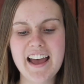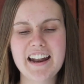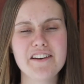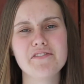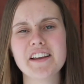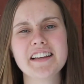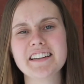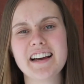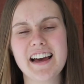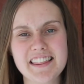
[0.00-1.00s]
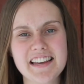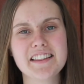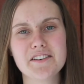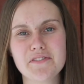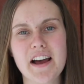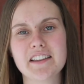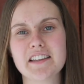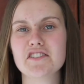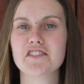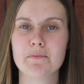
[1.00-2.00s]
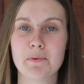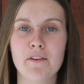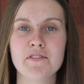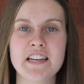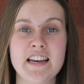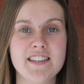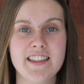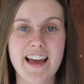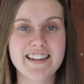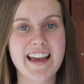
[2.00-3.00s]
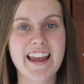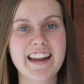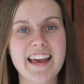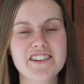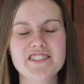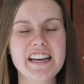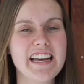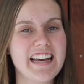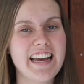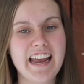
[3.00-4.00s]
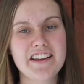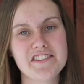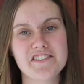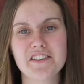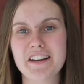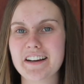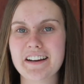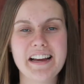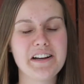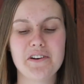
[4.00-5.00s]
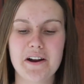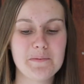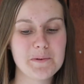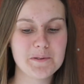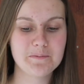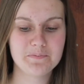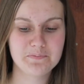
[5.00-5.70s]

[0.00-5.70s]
I think the fact that she's a prophetess in that day and age is just incredible.